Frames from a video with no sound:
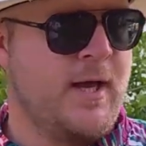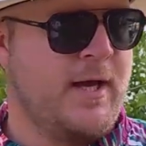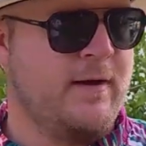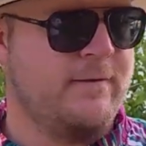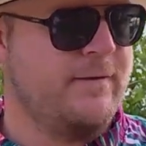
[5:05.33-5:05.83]

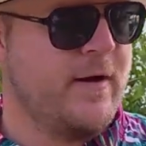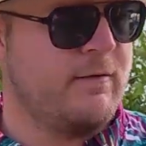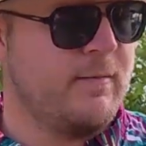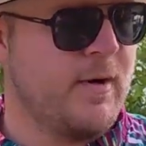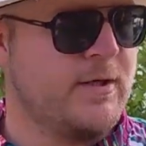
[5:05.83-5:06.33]
And I've
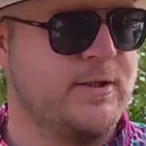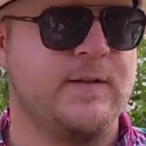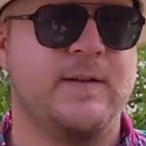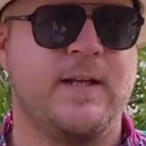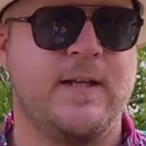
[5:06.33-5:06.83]
very much
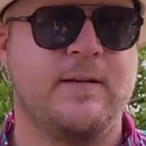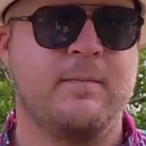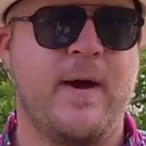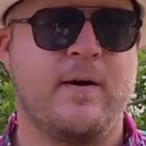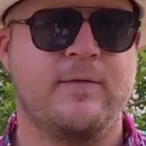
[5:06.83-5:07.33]
indeed the
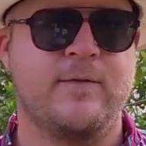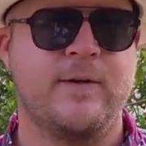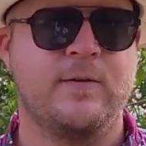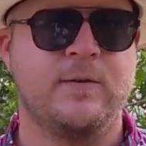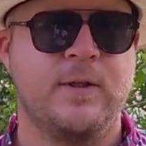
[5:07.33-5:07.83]

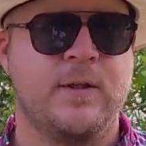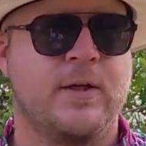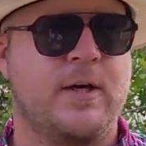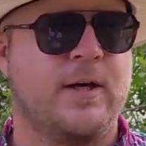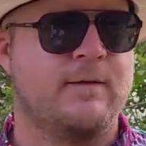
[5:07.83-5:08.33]
mouthfeel,
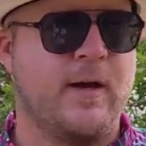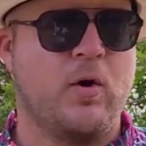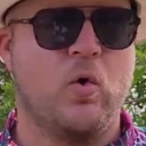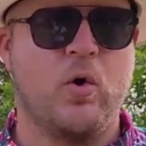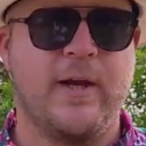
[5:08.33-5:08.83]
kind of that
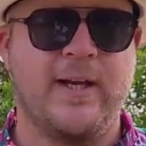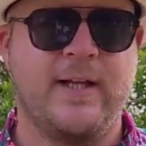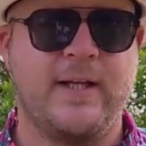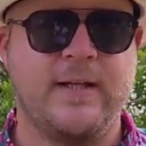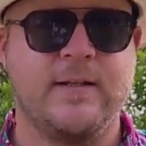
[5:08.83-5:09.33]

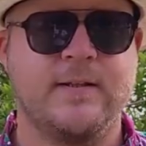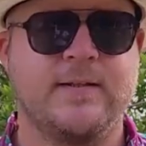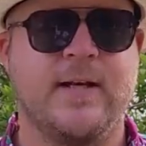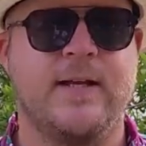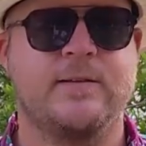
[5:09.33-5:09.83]
oily
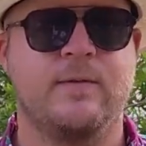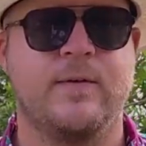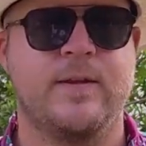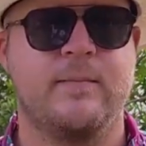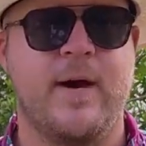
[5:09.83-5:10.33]
taste
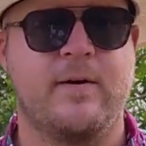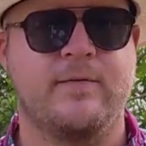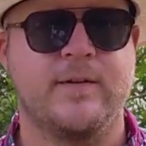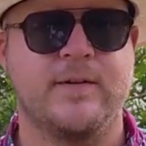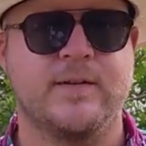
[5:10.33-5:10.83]
within the mouth
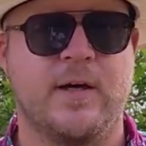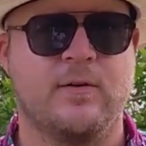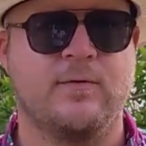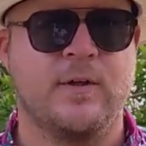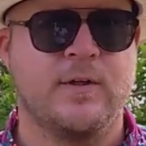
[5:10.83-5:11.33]

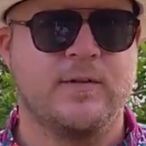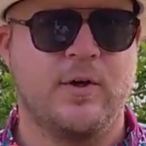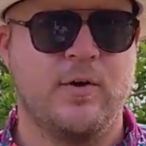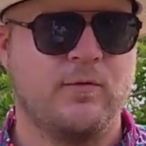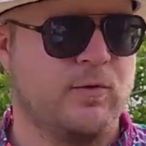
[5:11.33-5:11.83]
itself. So
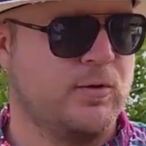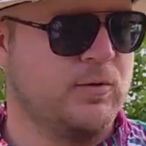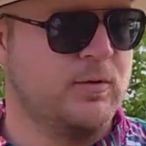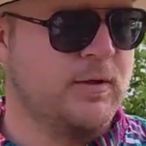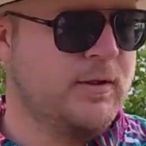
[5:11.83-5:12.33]

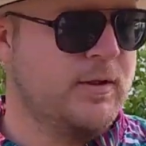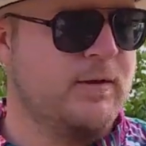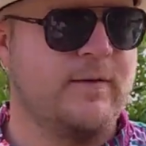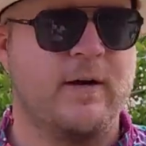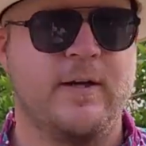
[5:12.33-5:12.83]
overall, a
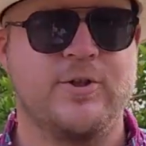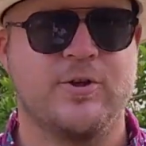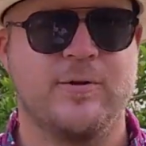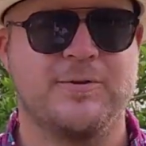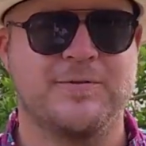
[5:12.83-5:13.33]
very
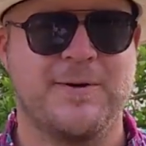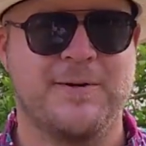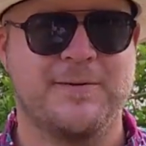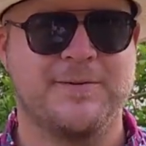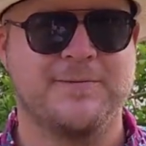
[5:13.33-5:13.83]
enjoyable smoke.